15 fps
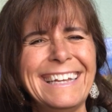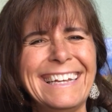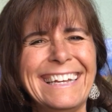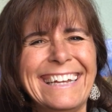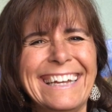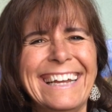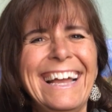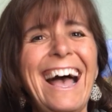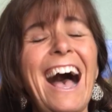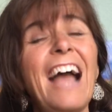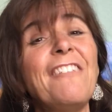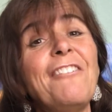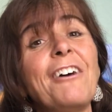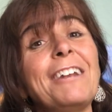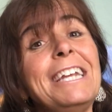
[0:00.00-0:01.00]

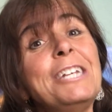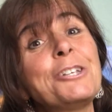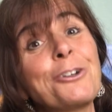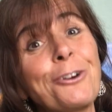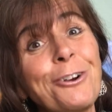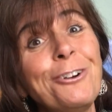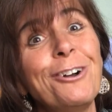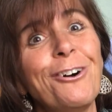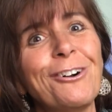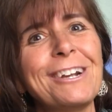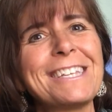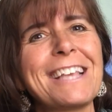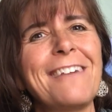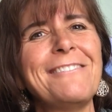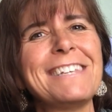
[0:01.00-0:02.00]
I felt eternal
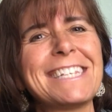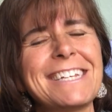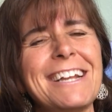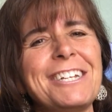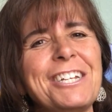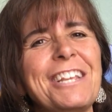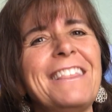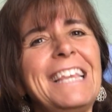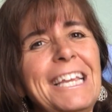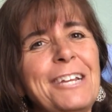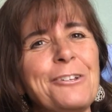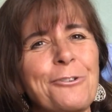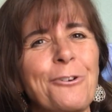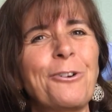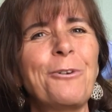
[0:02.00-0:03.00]
because I was touching the
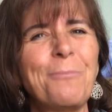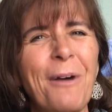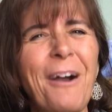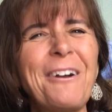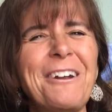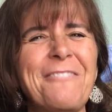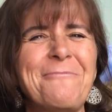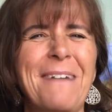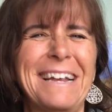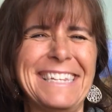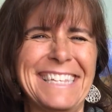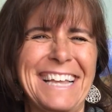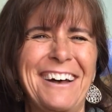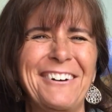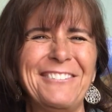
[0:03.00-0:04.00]
eternal part of
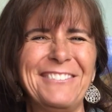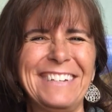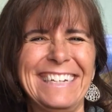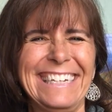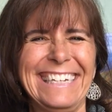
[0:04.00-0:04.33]
myself.